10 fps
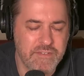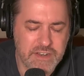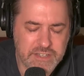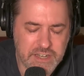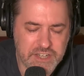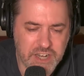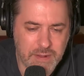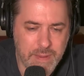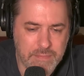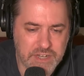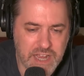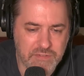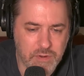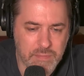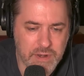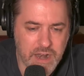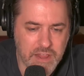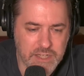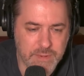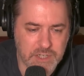If it just said "Shut up, MJF," would have been
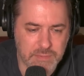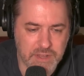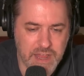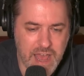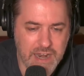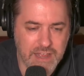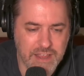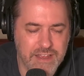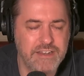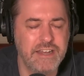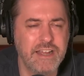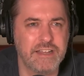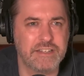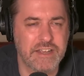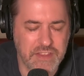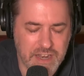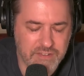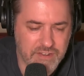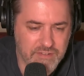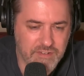anything special, but adding "ya dingus" at the
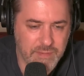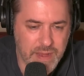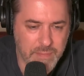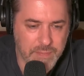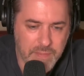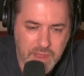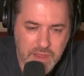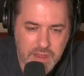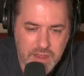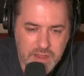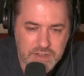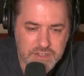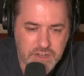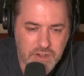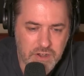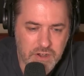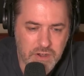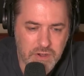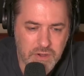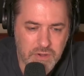end of it really popped me.
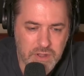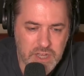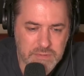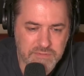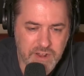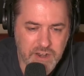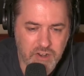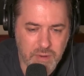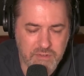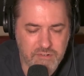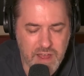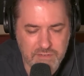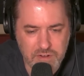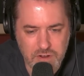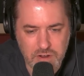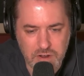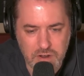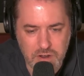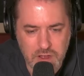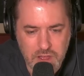So he's been fighting Darby
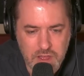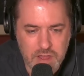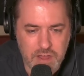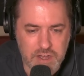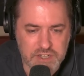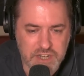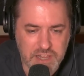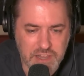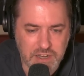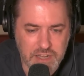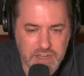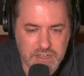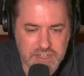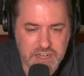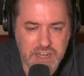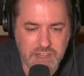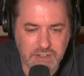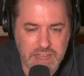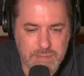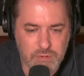forever. Shitty
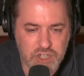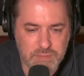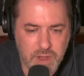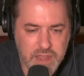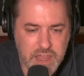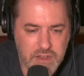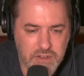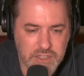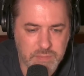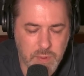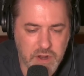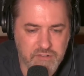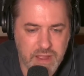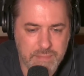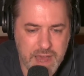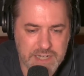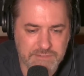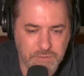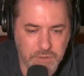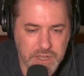little emo schmuck, he calls him. But we had a great match
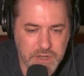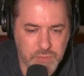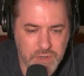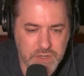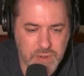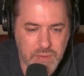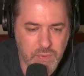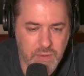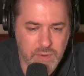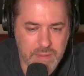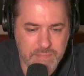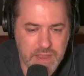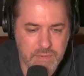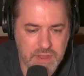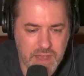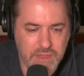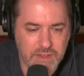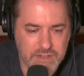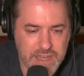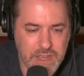at Full Gear 2021 when I beat you with a
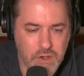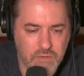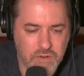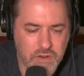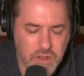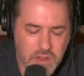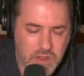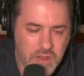headlock takeover.